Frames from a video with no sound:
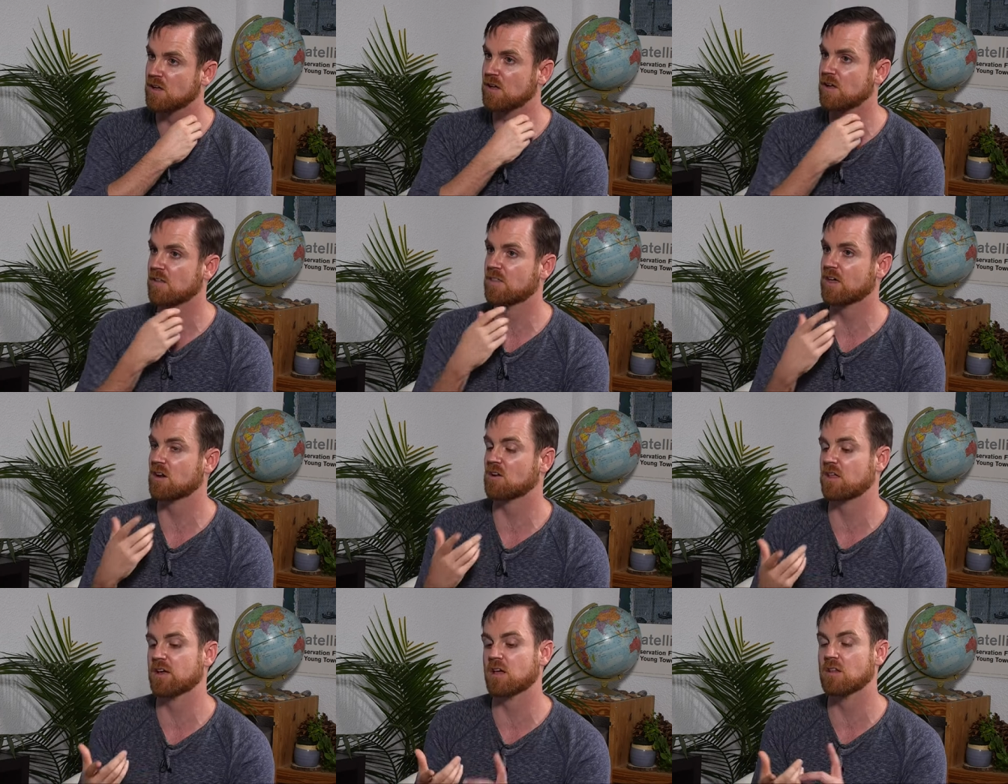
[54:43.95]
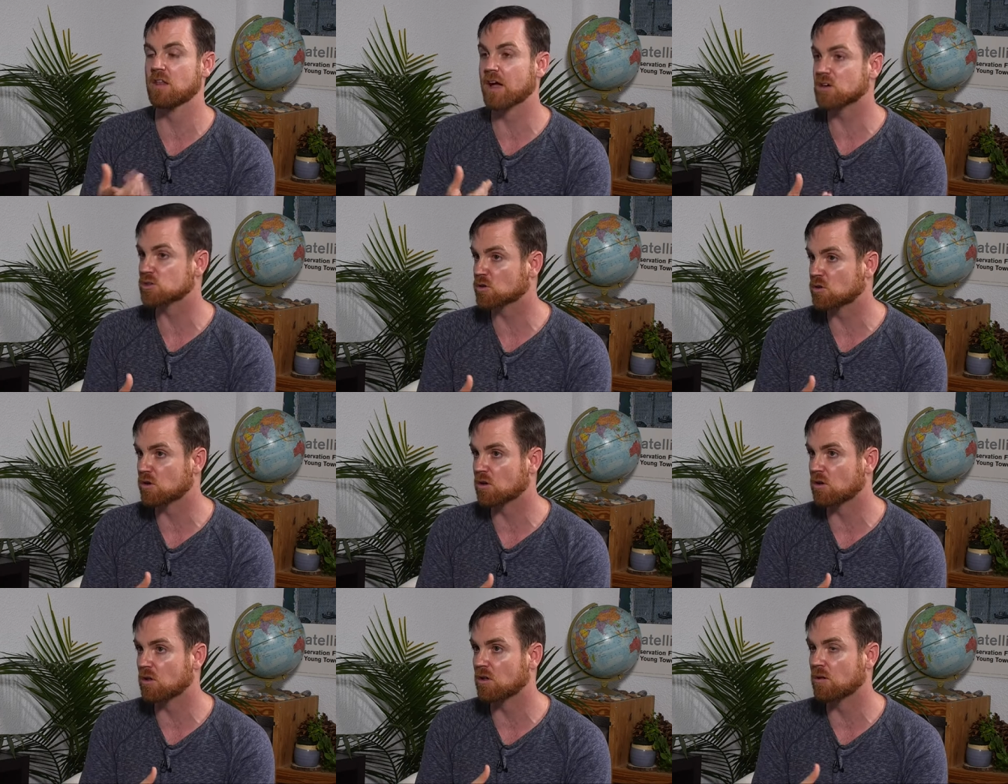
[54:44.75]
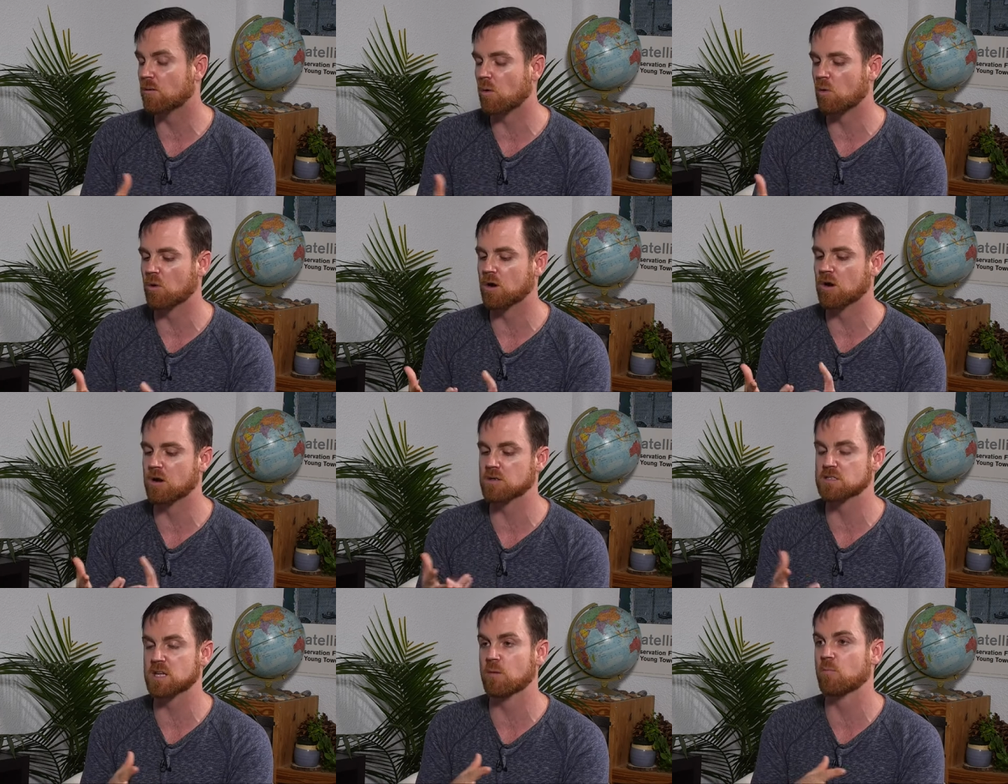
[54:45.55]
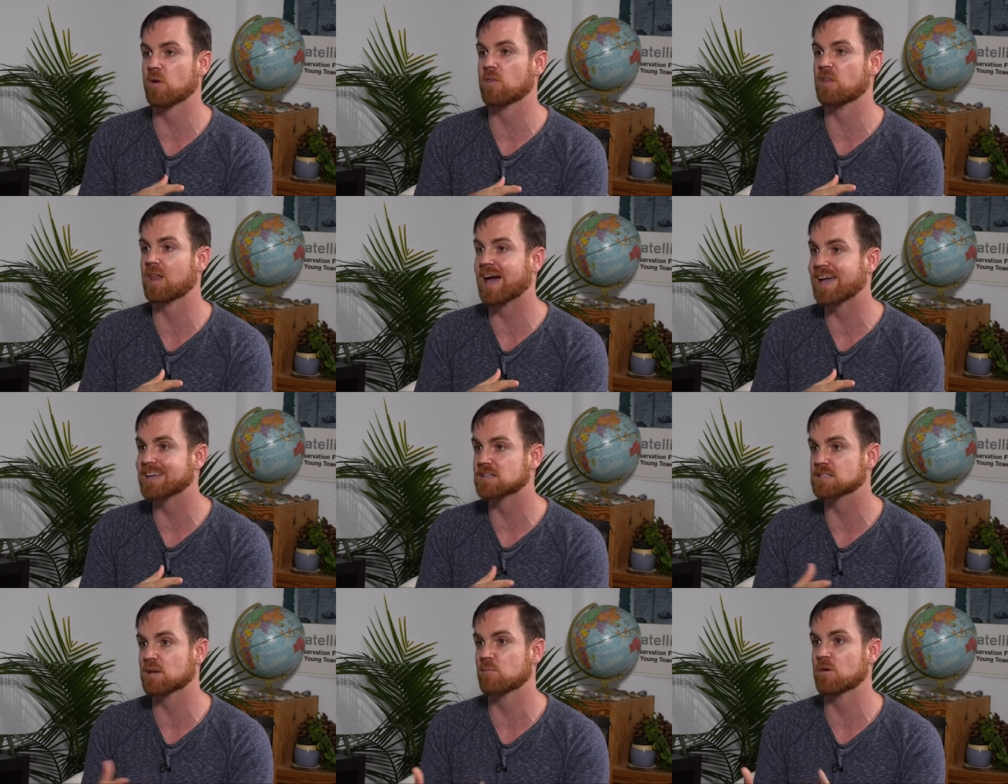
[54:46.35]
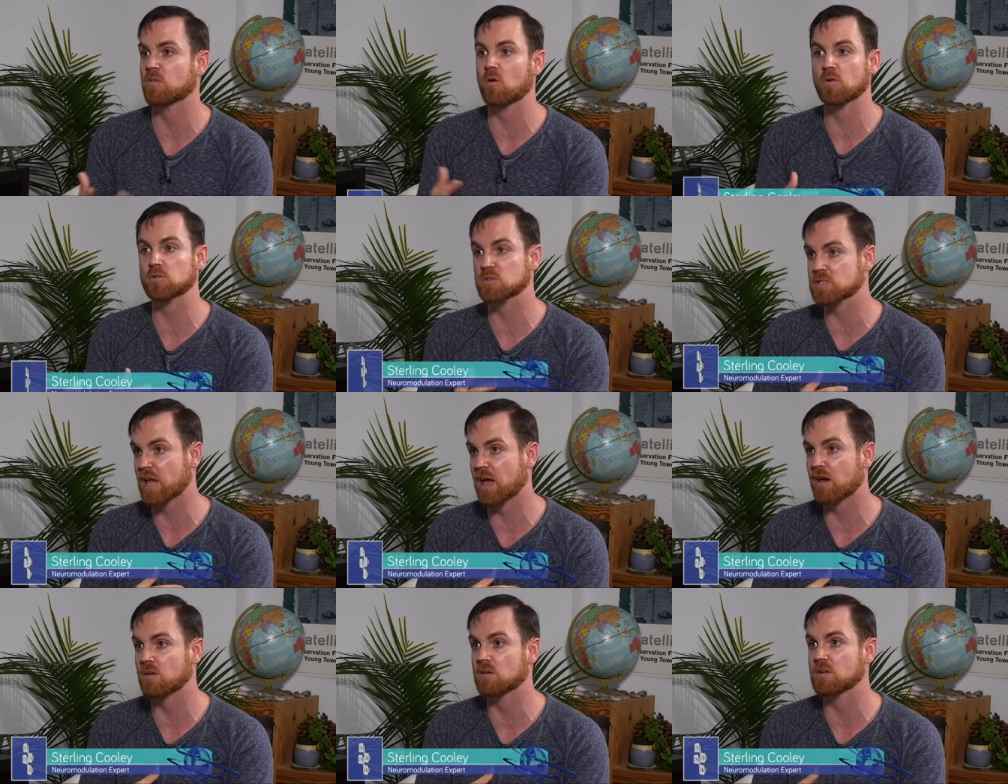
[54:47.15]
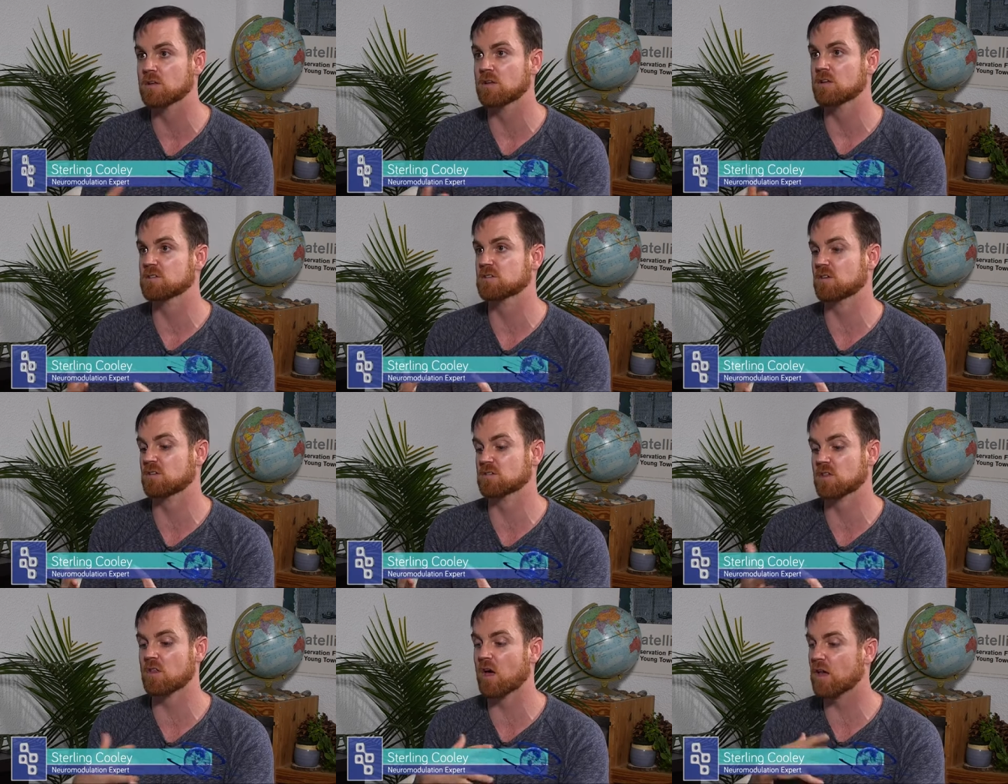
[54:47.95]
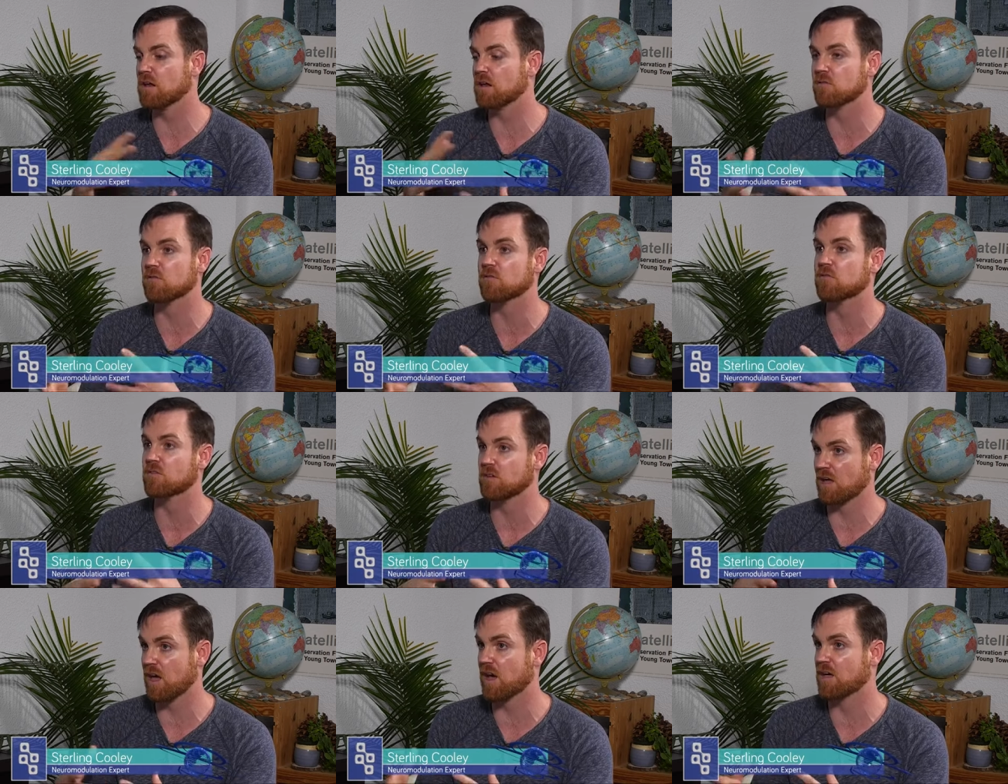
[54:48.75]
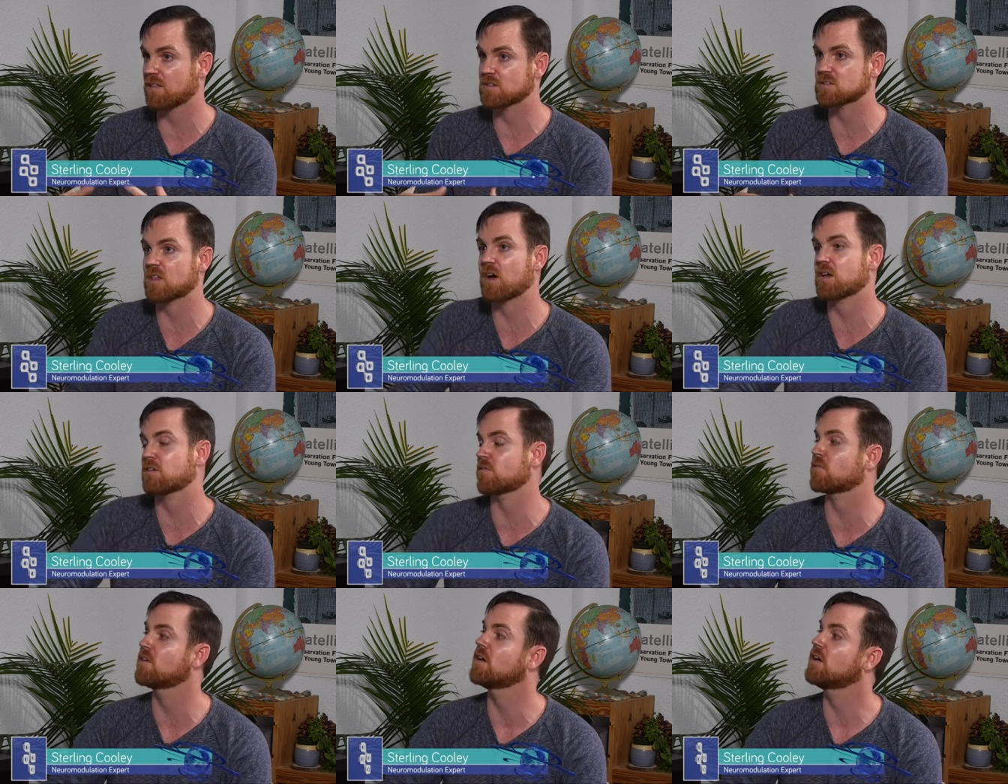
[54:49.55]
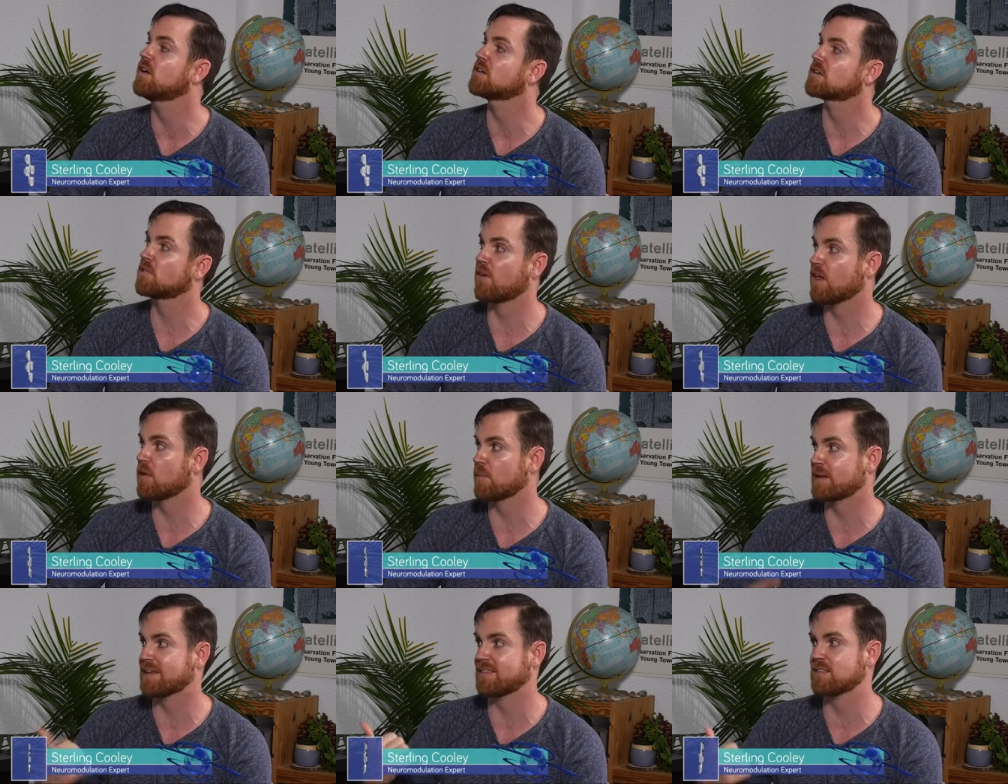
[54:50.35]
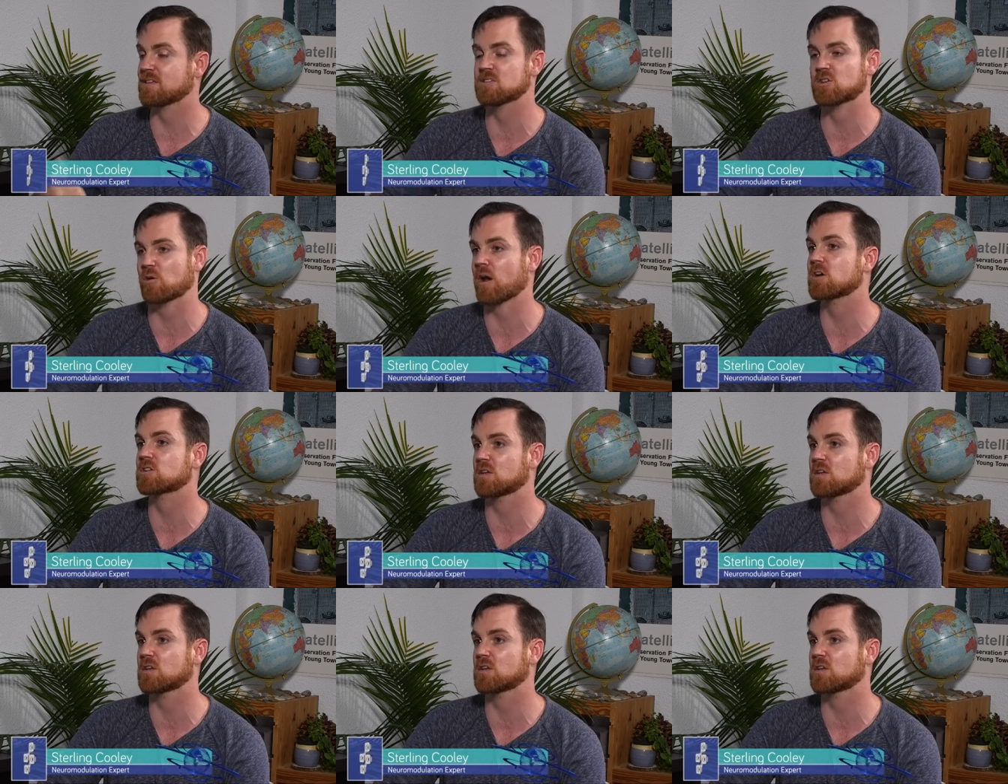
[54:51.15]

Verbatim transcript: Yeah, that correct. are like electrical or some with light, some with ultrasound. Yeah, so there's a lot of great, yeah. yeah. there's a lot of development in this direction.